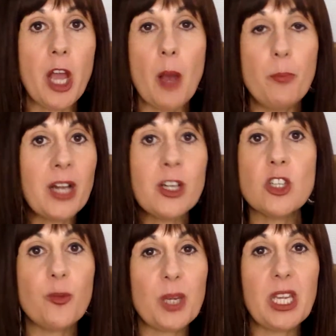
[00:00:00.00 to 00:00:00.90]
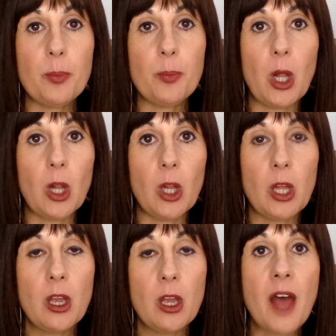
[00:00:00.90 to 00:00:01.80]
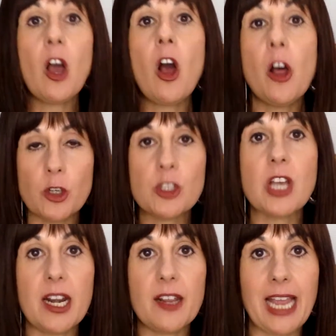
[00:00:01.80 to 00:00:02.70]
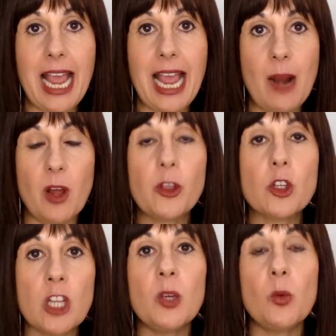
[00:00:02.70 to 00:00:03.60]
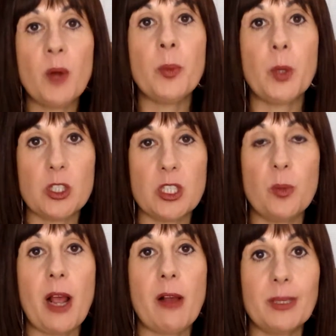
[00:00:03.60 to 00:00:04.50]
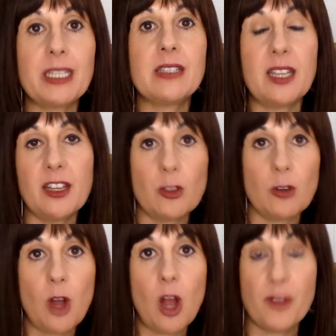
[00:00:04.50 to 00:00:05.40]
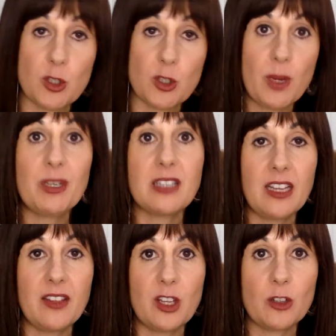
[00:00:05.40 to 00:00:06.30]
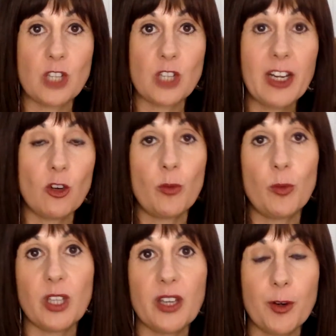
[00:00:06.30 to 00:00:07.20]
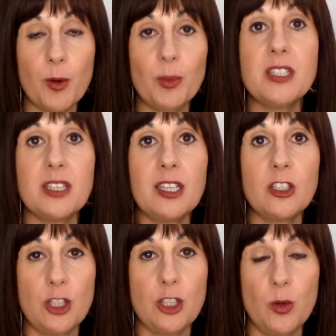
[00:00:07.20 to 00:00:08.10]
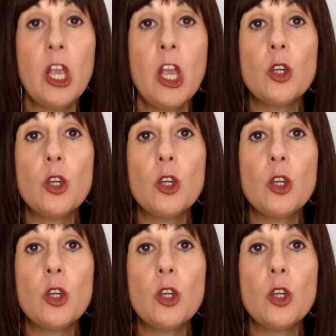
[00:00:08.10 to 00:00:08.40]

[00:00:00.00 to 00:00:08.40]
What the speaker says: a bunch of people on the other side of the camera. There's only one person probably sitting in their office or maybe sitting in their dining room or living room listening to you.